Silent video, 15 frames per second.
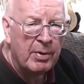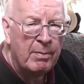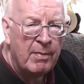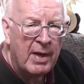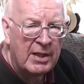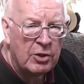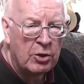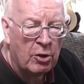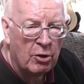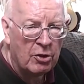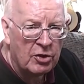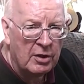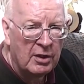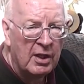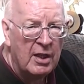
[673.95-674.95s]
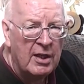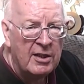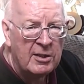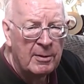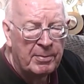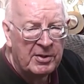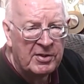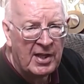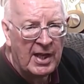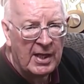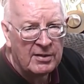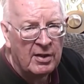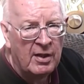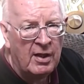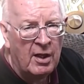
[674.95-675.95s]
mesh cushion to
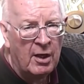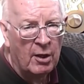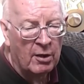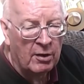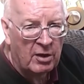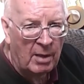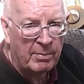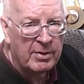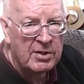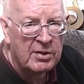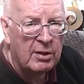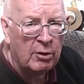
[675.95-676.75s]
protect our cupboards,